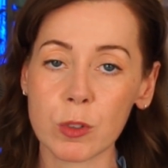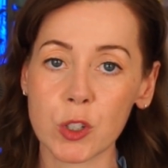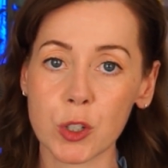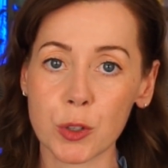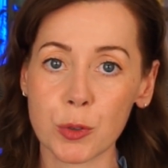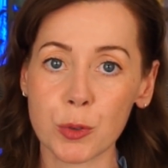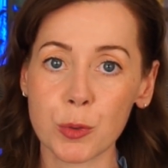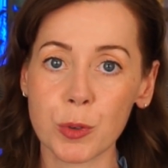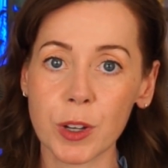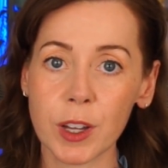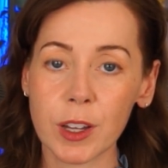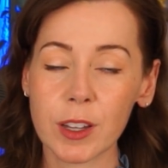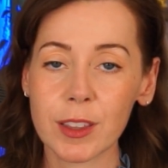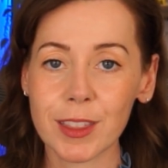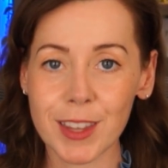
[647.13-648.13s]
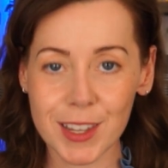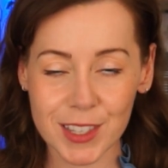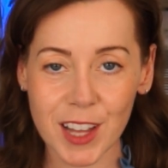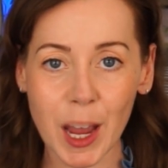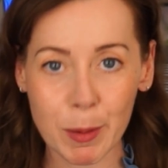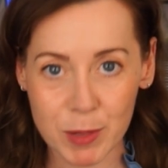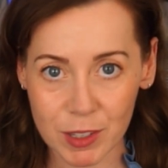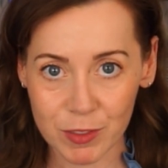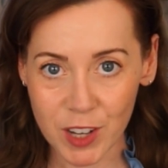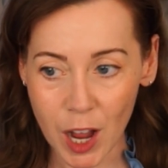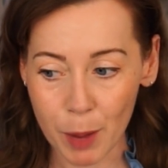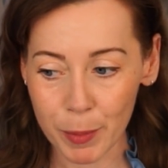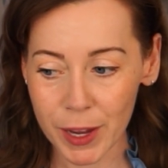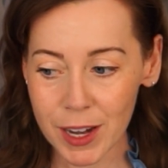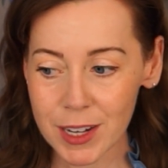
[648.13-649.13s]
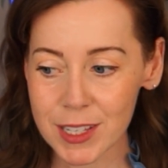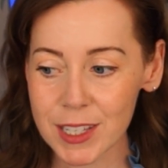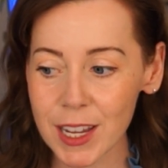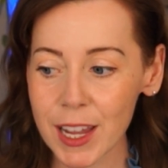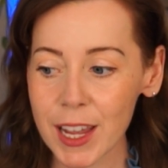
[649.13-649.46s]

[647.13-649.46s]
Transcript: to these types of topics,